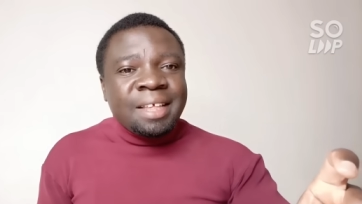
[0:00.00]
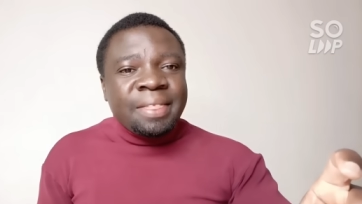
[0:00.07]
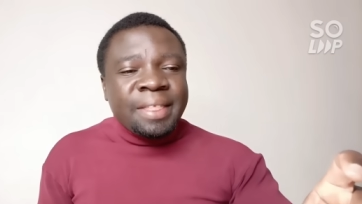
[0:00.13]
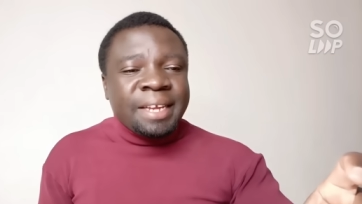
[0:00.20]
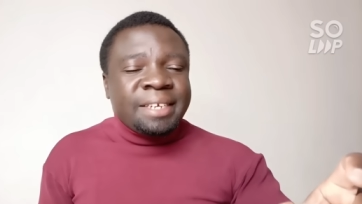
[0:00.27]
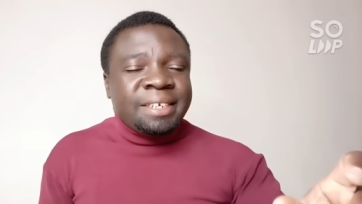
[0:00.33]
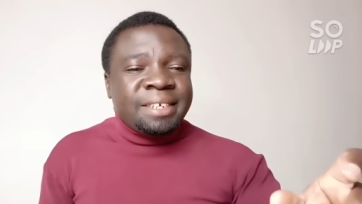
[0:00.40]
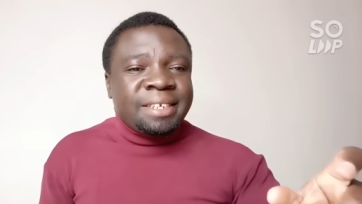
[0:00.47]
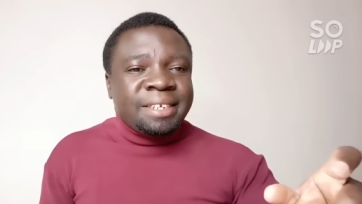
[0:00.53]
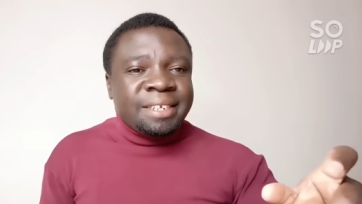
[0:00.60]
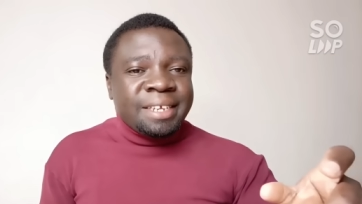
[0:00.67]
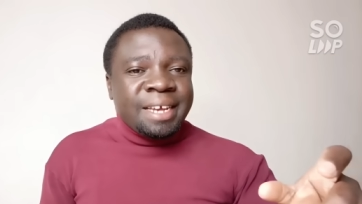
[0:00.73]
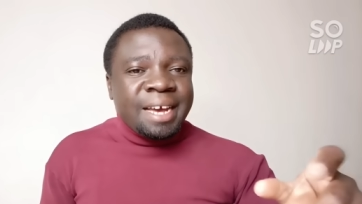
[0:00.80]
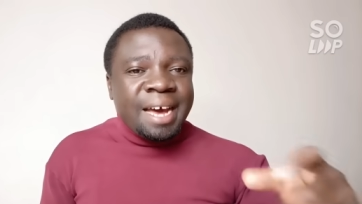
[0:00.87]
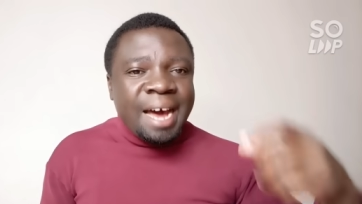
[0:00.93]
that
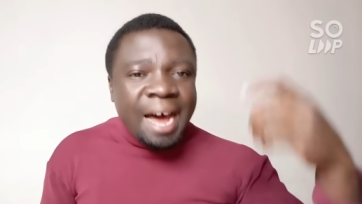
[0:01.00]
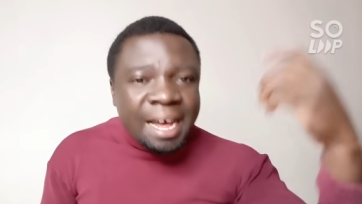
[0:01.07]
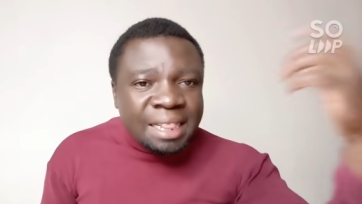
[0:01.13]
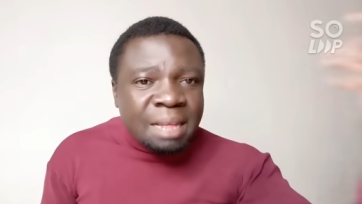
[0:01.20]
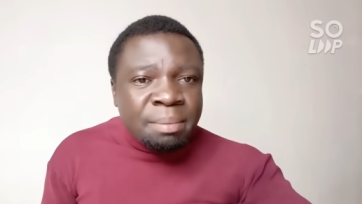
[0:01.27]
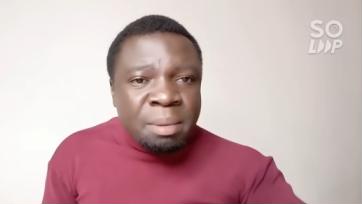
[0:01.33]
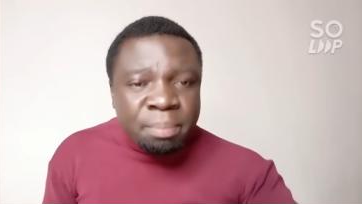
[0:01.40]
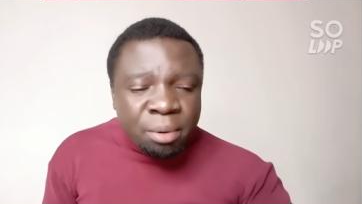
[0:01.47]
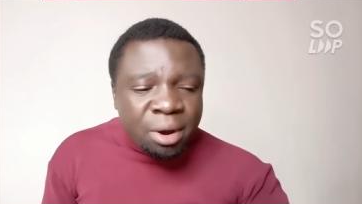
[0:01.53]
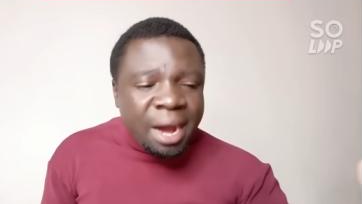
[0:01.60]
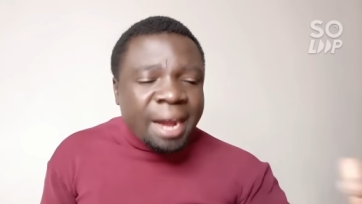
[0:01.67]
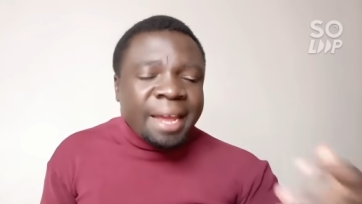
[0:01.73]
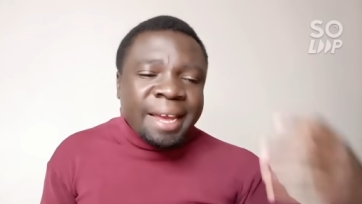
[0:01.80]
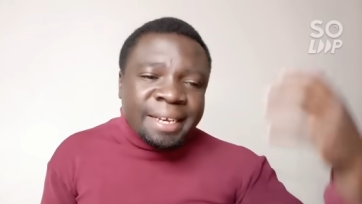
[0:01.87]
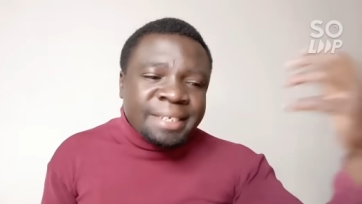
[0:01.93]
other people
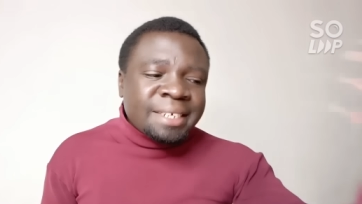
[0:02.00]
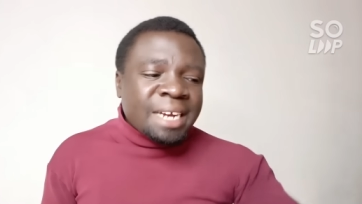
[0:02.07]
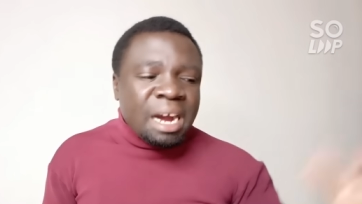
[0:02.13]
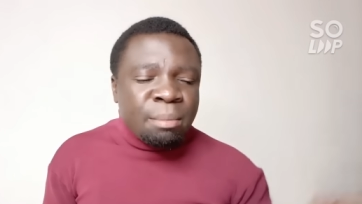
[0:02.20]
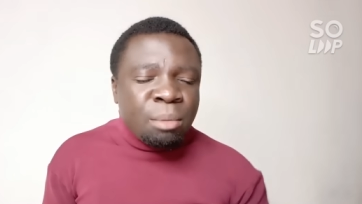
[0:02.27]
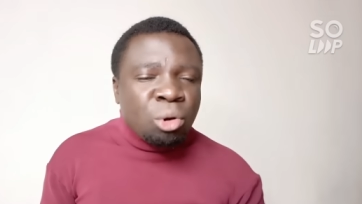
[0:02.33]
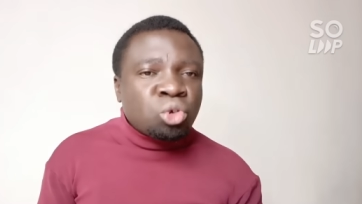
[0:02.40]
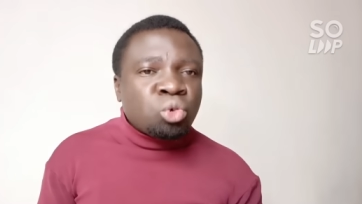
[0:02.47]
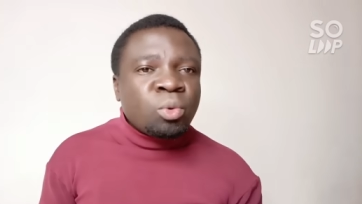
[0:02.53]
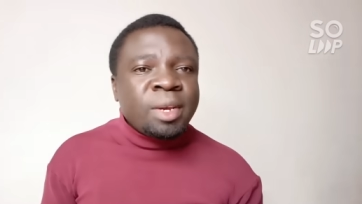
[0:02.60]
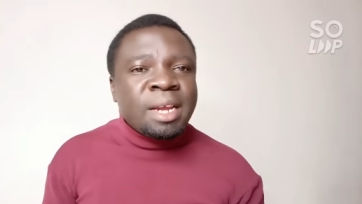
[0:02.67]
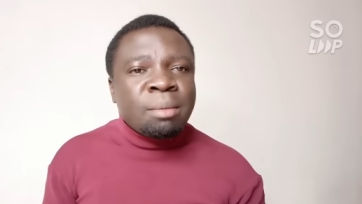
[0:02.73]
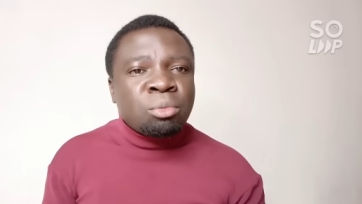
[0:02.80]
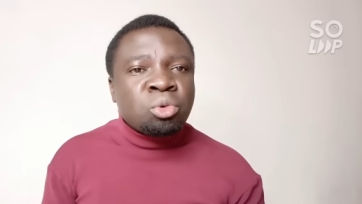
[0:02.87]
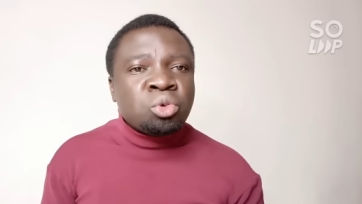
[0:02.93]
are getting about
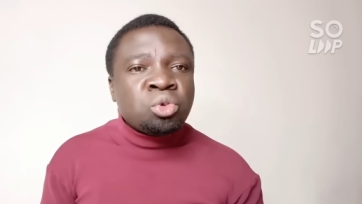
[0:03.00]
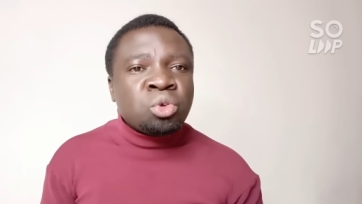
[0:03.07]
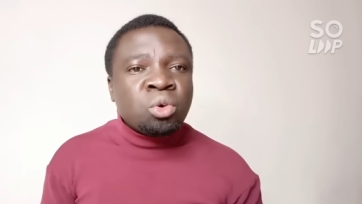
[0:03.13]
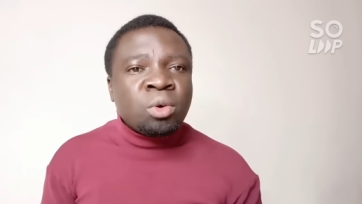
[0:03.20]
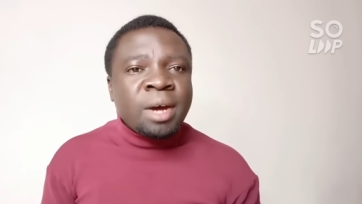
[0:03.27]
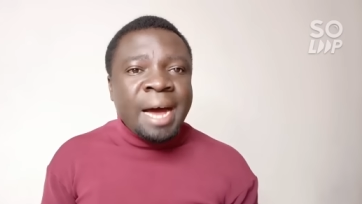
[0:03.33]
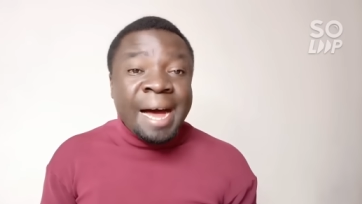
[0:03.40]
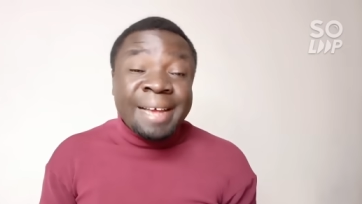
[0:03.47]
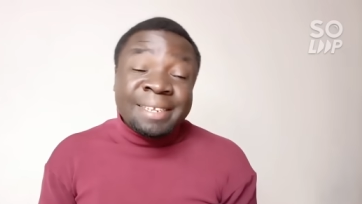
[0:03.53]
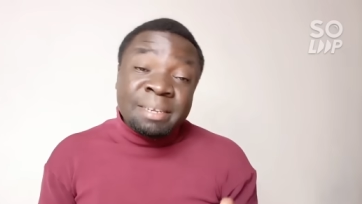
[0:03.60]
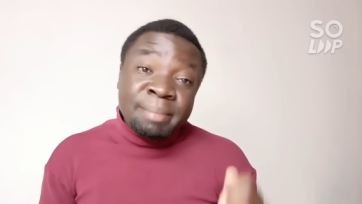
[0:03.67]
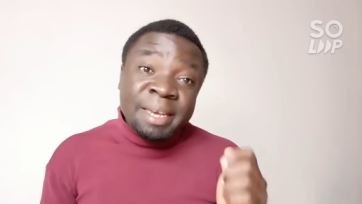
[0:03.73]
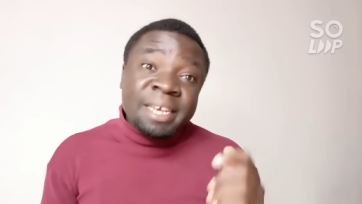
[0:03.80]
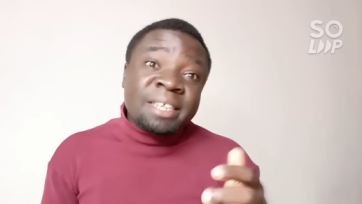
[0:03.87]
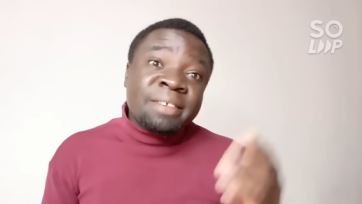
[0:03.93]
William Ruto as he
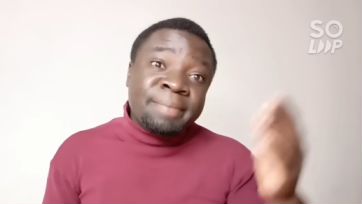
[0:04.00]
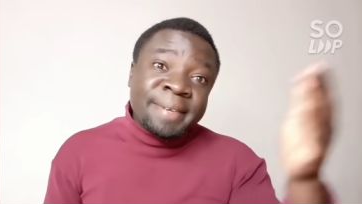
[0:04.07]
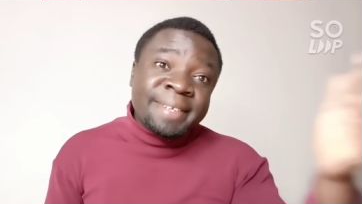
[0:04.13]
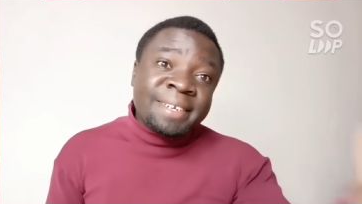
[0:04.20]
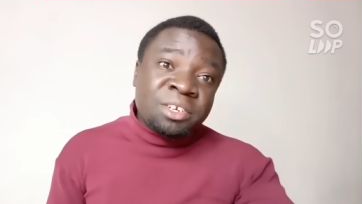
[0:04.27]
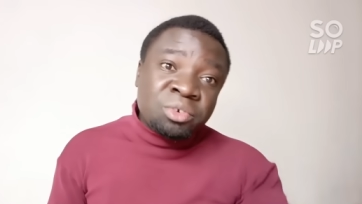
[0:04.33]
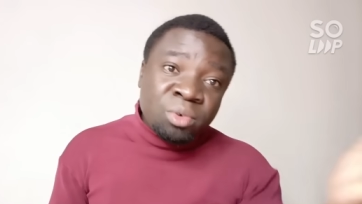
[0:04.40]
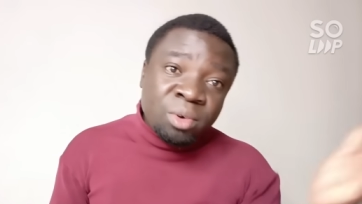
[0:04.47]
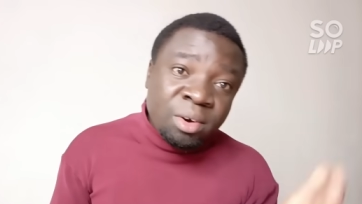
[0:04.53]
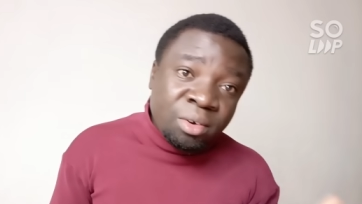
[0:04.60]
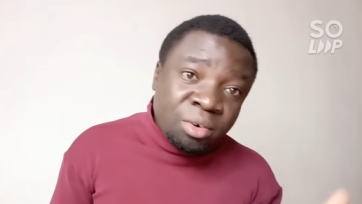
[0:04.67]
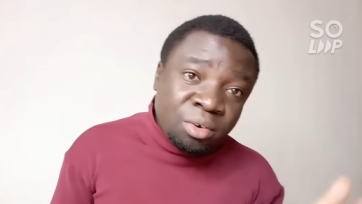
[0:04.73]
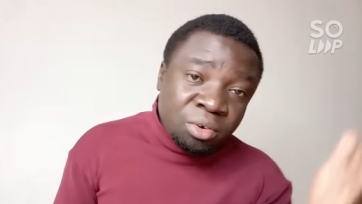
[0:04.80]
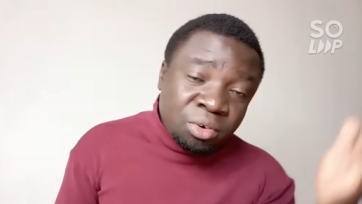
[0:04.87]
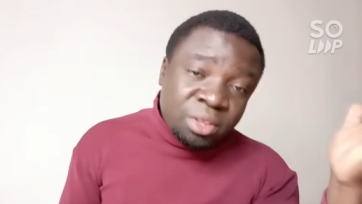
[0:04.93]
makes his visits to
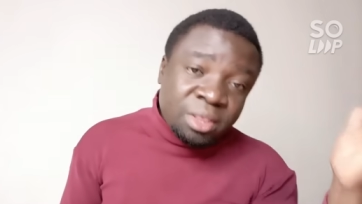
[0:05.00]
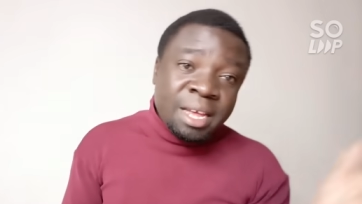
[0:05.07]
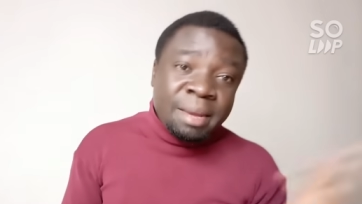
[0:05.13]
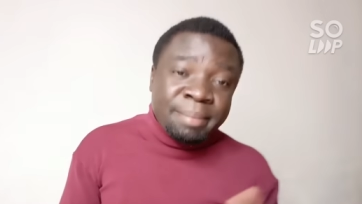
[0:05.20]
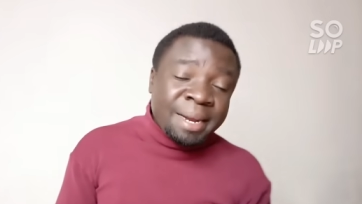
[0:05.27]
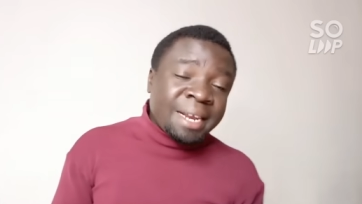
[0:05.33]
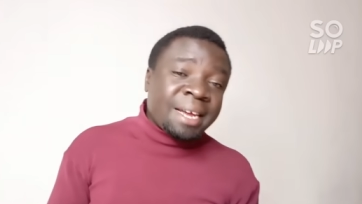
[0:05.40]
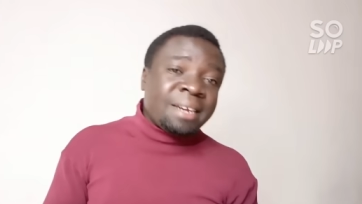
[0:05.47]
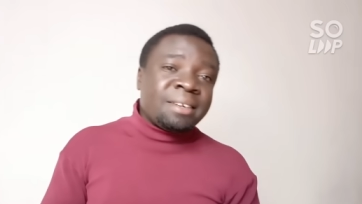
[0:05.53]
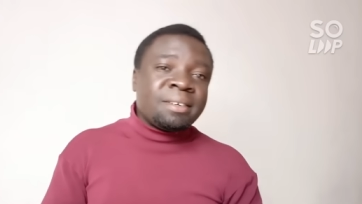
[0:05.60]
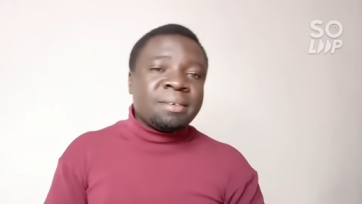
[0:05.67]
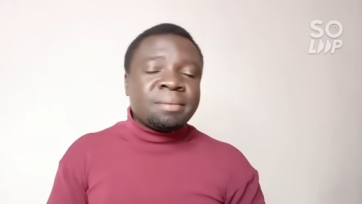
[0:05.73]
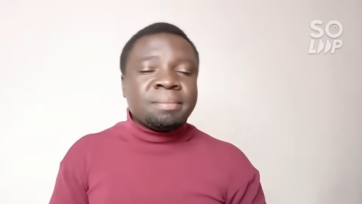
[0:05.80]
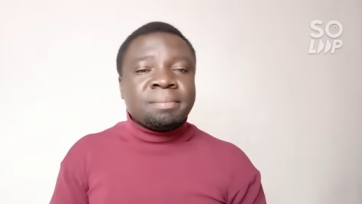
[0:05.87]
the American.